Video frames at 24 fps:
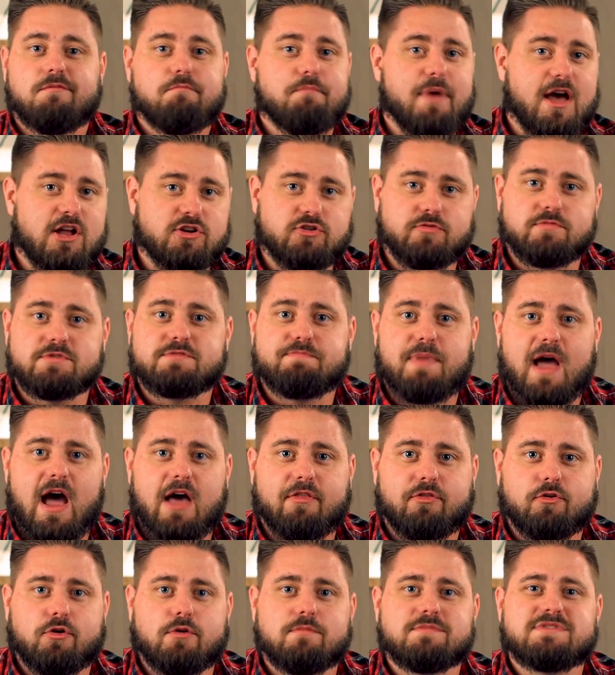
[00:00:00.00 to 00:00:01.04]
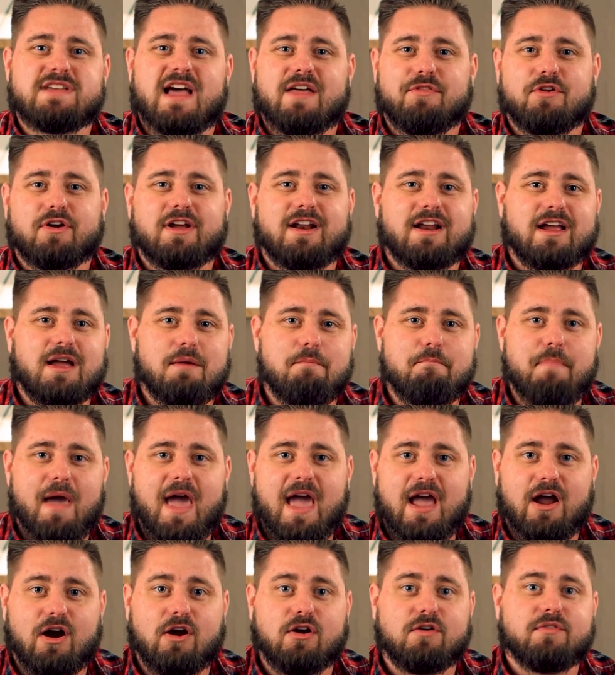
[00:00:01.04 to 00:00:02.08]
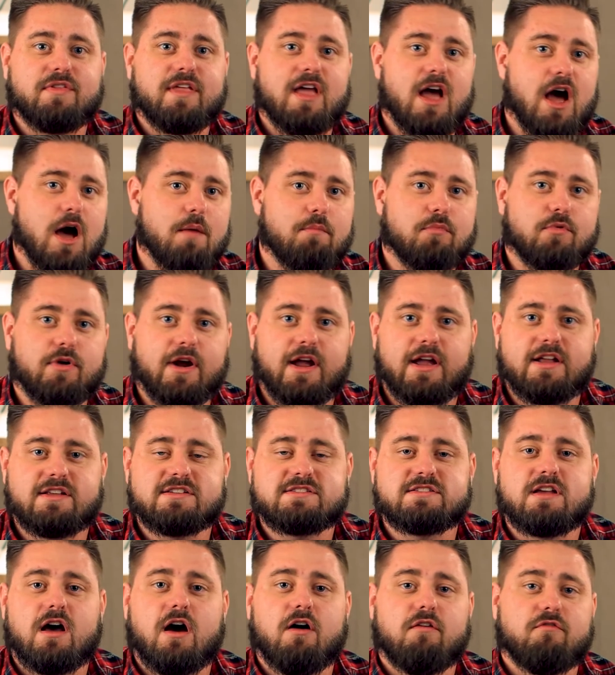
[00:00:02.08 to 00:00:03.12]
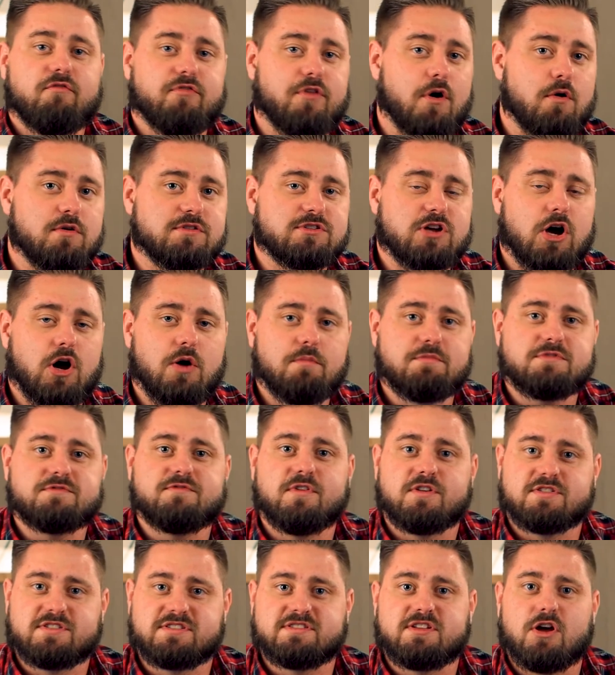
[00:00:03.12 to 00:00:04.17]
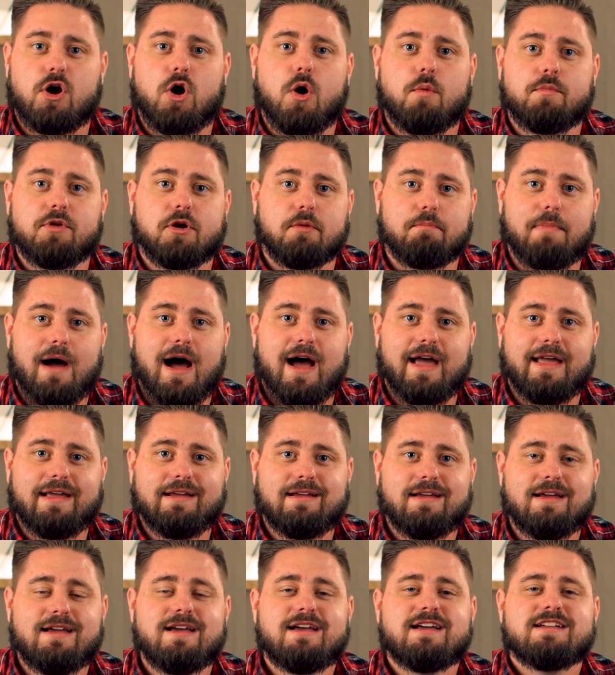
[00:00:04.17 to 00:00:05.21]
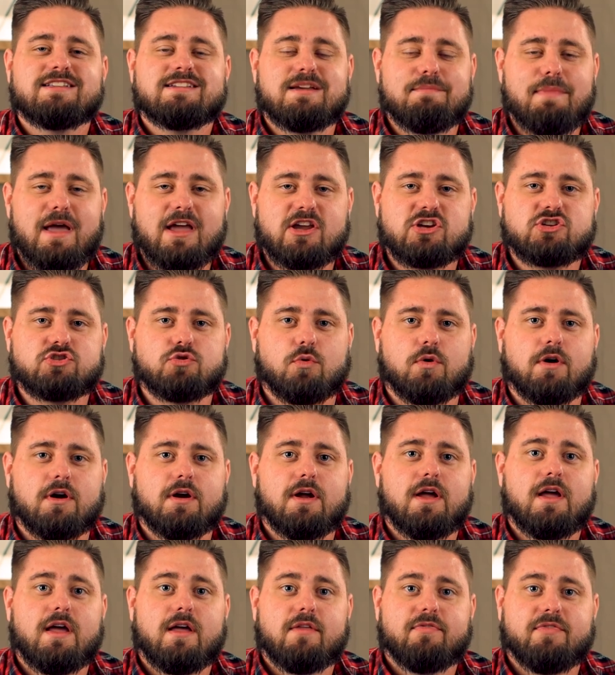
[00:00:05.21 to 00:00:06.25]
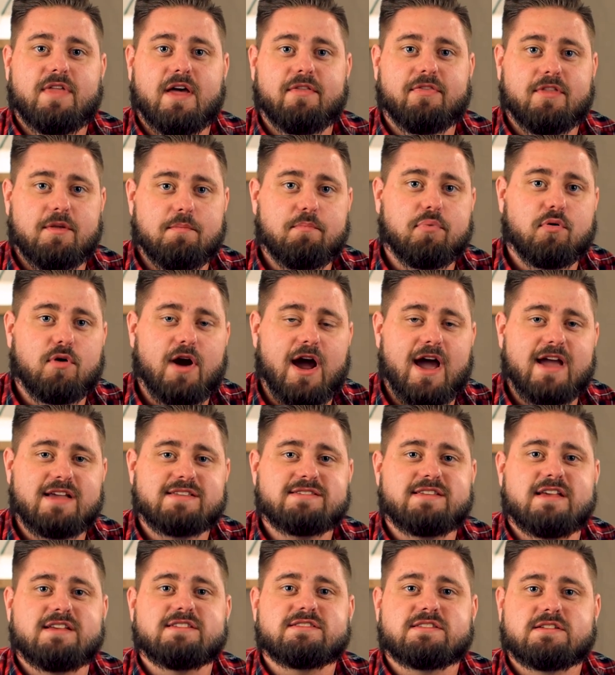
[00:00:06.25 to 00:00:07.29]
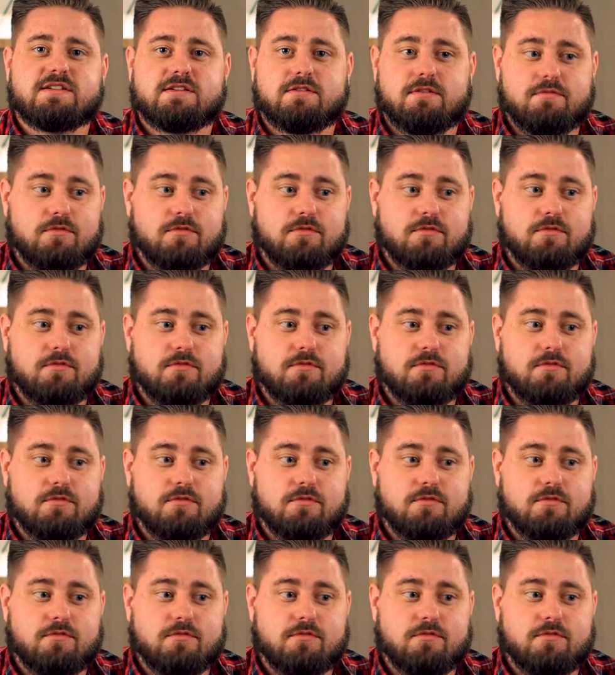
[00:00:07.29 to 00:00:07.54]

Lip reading: bedrooms, bathrooms, and they're going to compare the upgrades of those homes versus the home you're buying to make sure that the price is